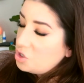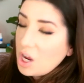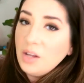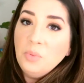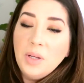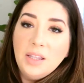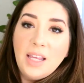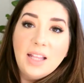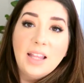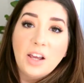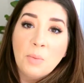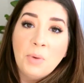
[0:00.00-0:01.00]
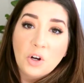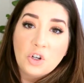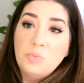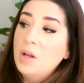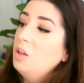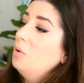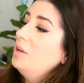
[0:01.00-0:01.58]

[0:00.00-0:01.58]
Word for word: genuinely like a marshmallow.